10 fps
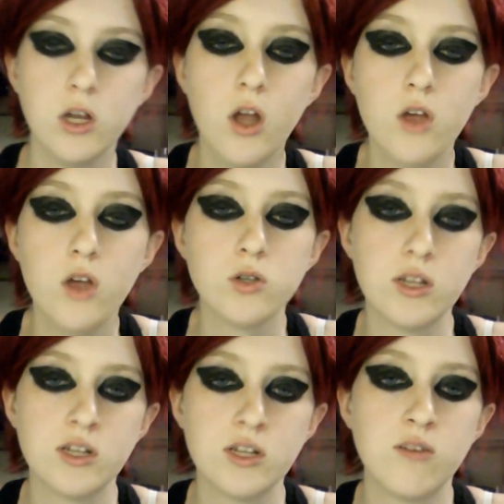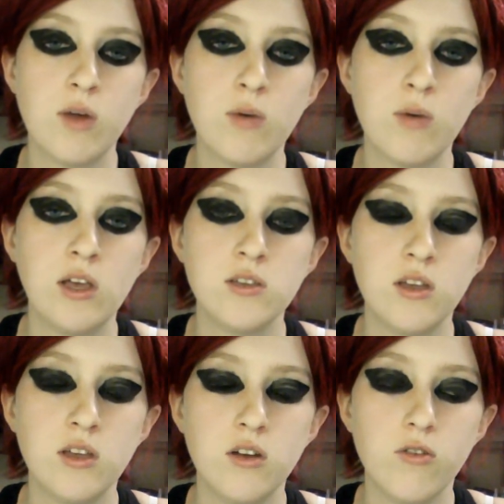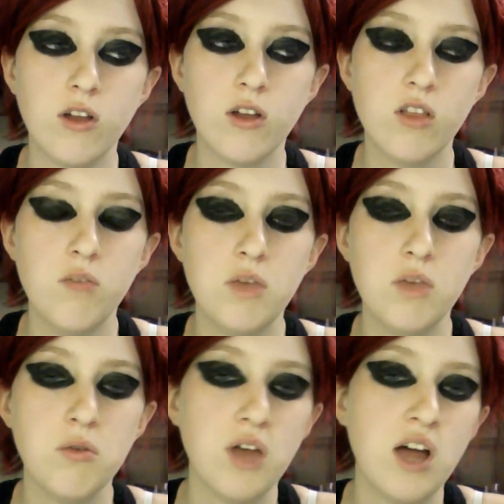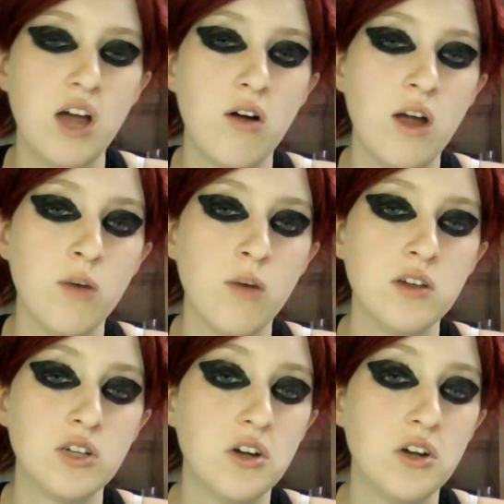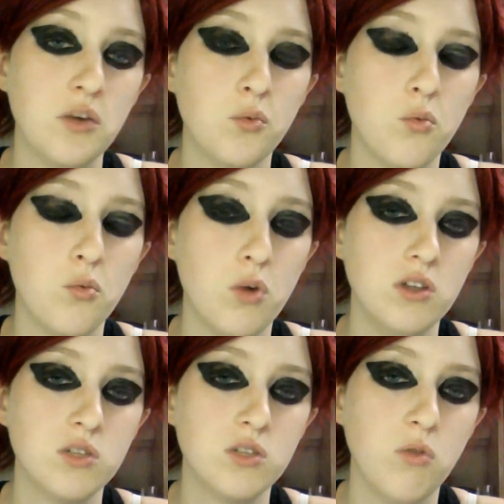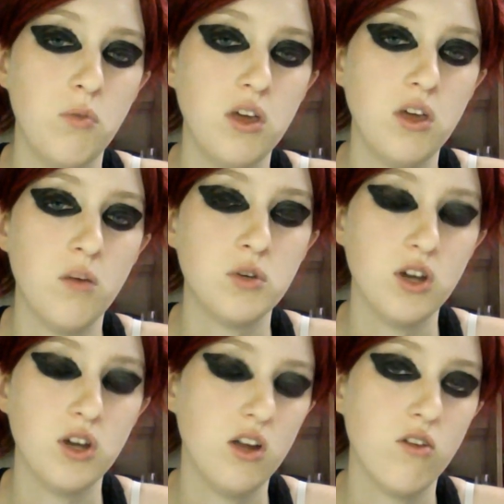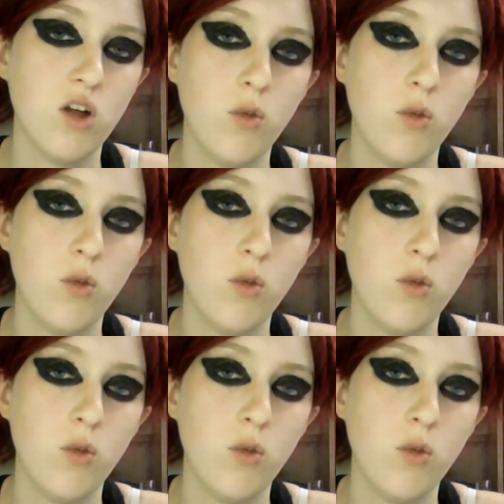So that's kind of my ways, and frankly, me with eyebrows, I tried it once with makeup and tried to cover it up.